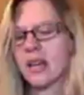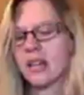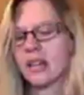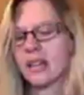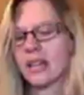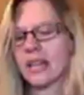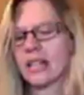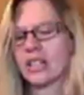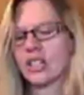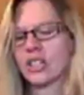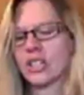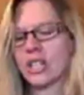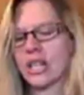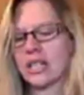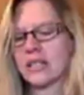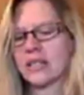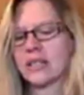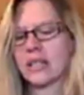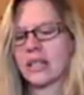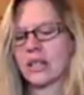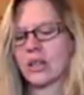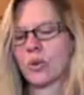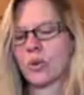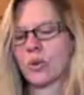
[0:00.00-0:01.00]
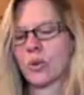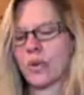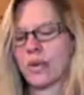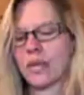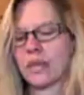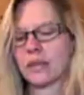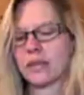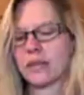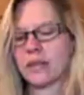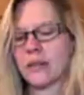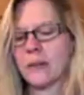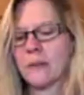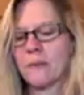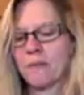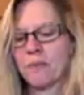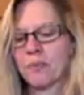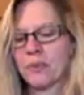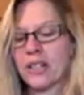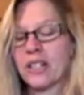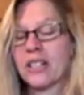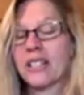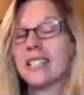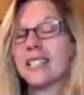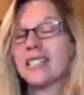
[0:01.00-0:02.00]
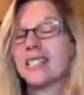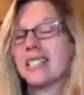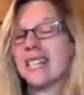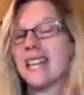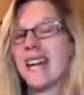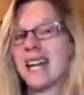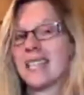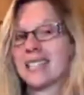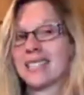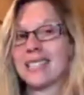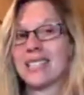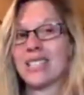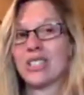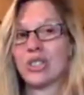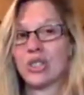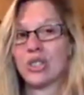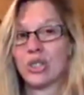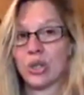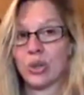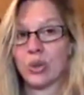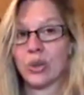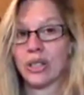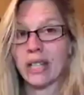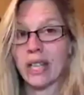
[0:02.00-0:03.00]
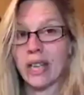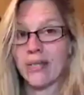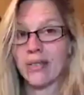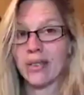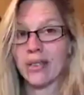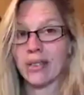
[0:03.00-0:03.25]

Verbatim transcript: like chasing the wind." Ecclesiastes 2:11.